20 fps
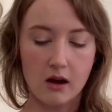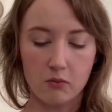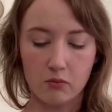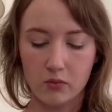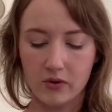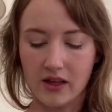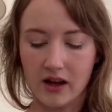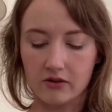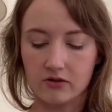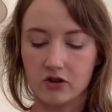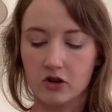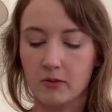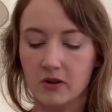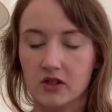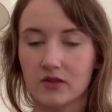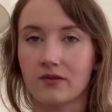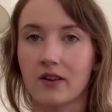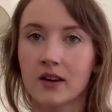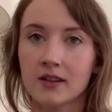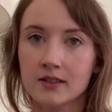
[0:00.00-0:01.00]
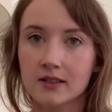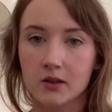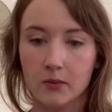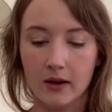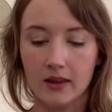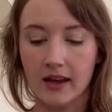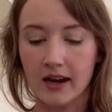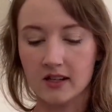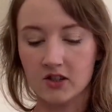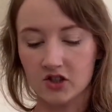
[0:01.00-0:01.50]
without too much fuss, so I
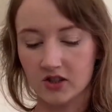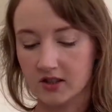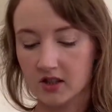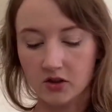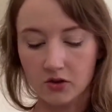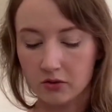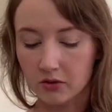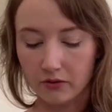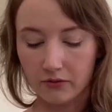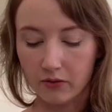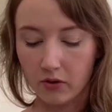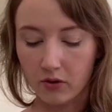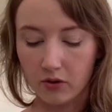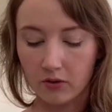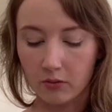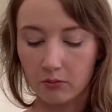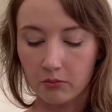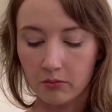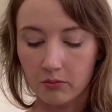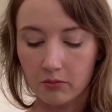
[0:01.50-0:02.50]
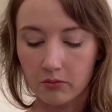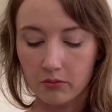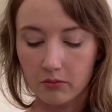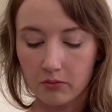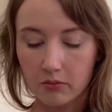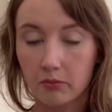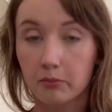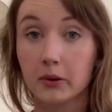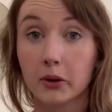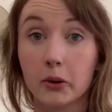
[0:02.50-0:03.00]
liked just the uniform
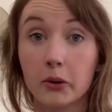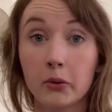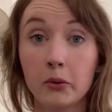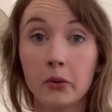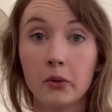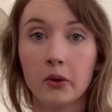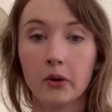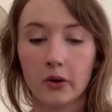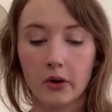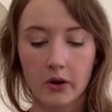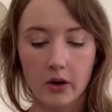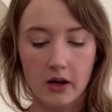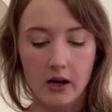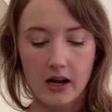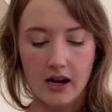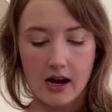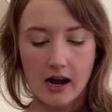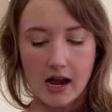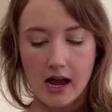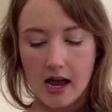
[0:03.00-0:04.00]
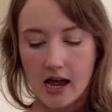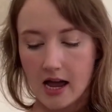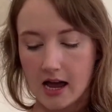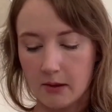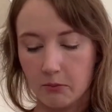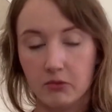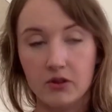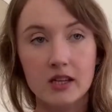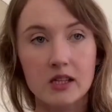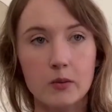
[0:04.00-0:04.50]
blue.
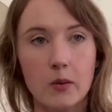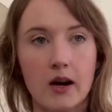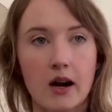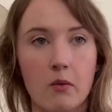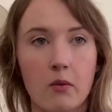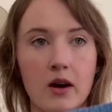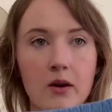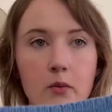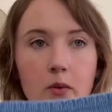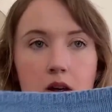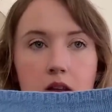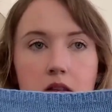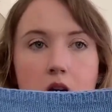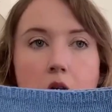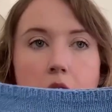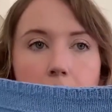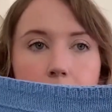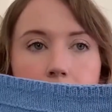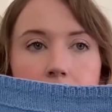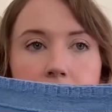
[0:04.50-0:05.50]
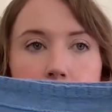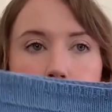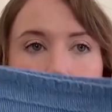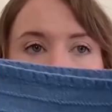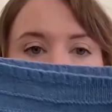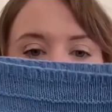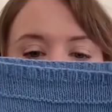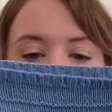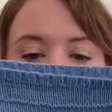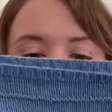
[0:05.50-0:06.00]
And with this one I went with iris
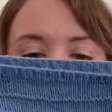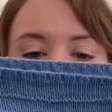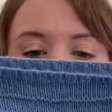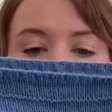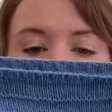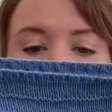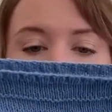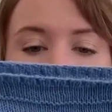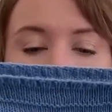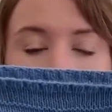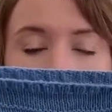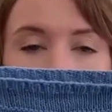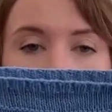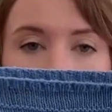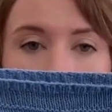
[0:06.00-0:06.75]
blue. I